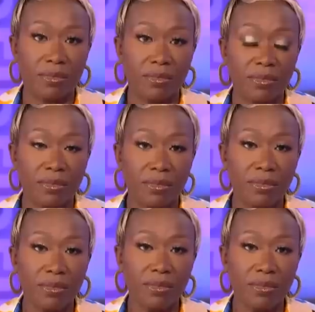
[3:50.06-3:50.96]

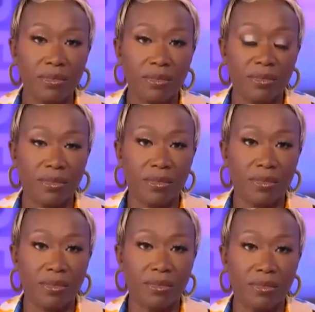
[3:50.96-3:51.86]

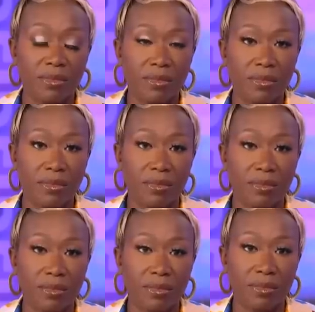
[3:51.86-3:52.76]

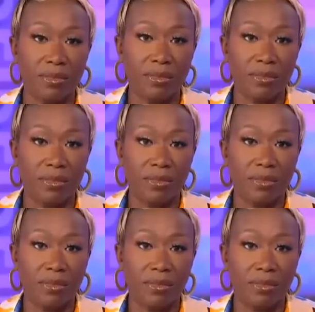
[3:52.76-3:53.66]

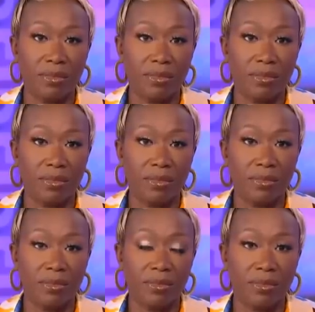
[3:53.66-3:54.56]

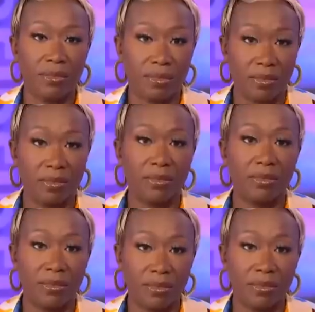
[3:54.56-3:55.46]

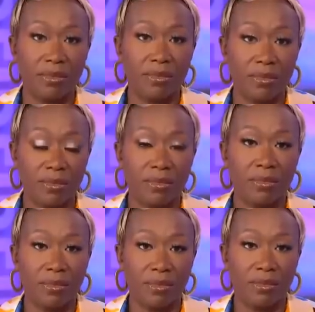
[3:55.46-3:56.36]

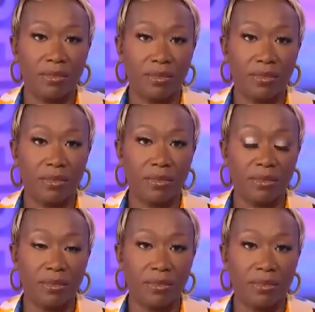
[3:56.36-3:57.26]

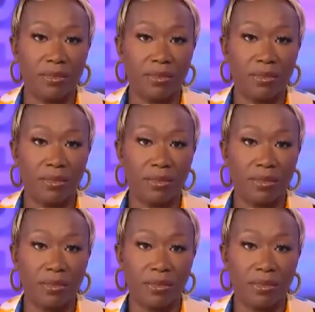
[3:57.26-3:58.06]
(not speaking)